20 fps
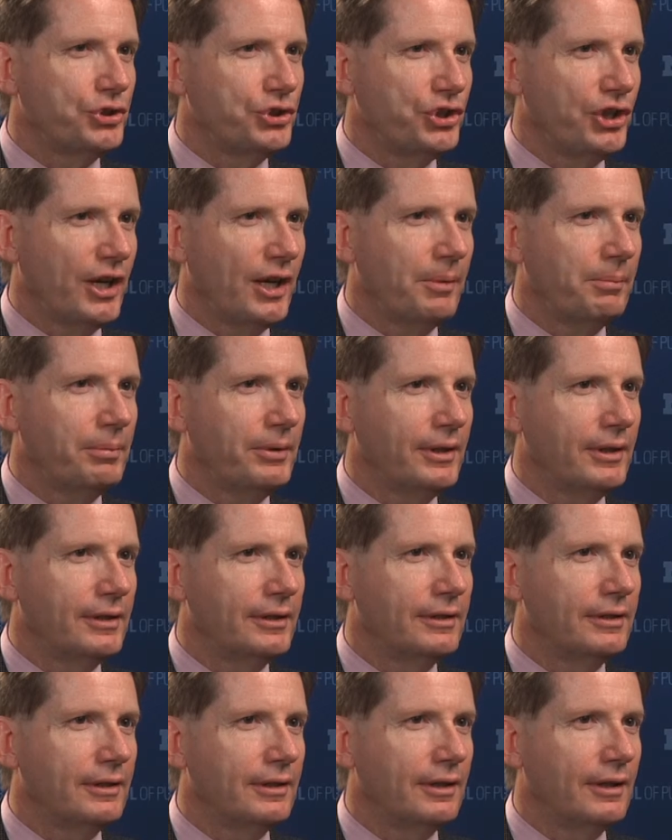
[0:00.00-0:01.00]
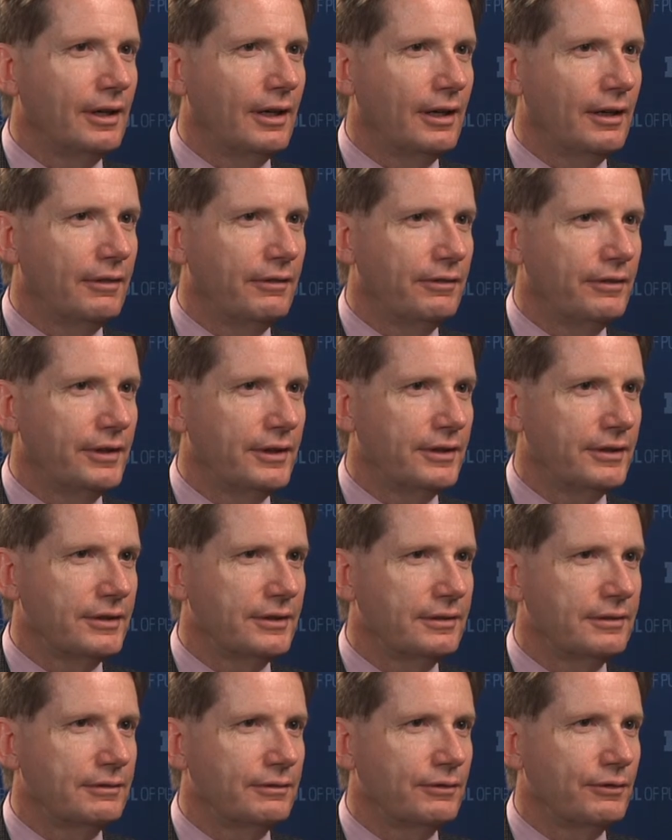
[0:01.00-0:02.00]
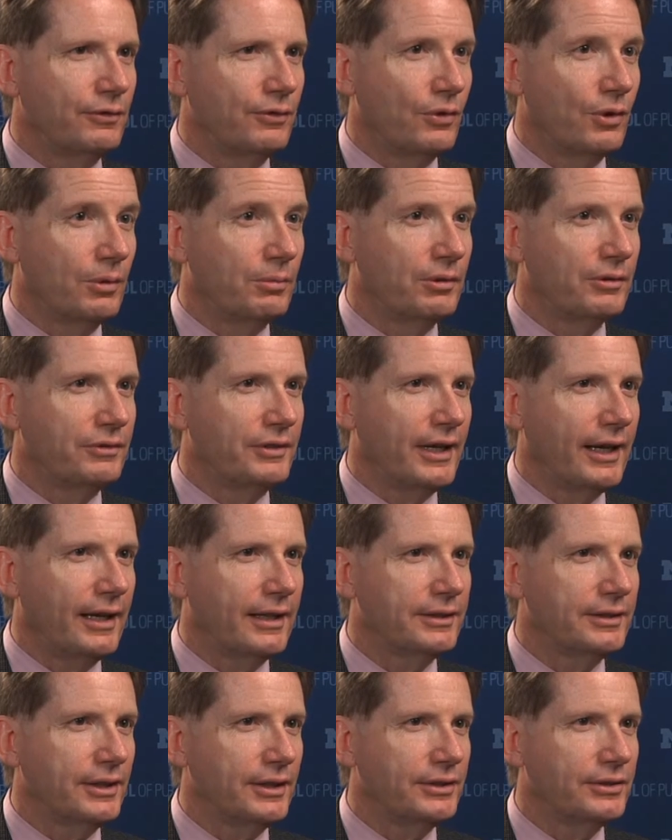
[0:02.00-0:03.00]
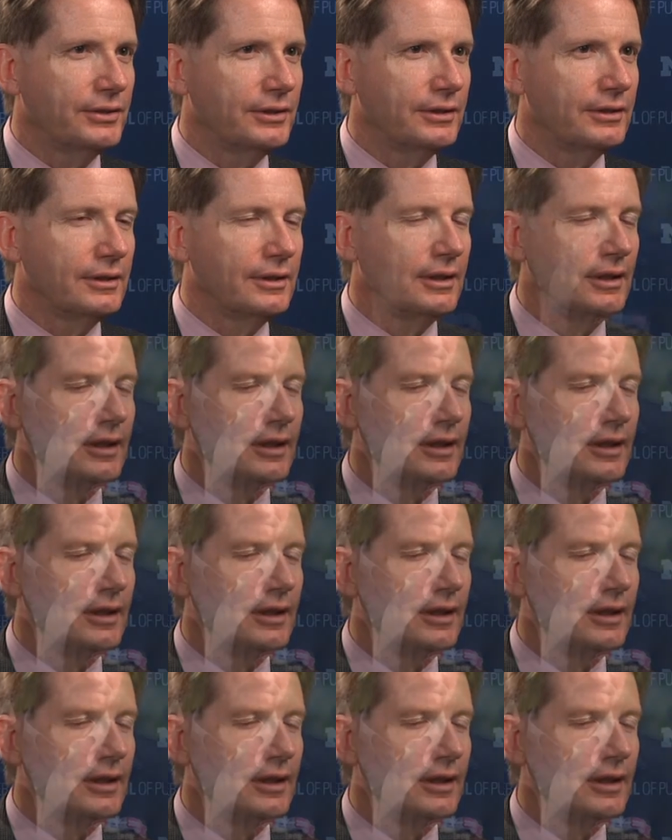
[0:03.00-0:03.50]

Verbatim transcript: champion of this form of taxation.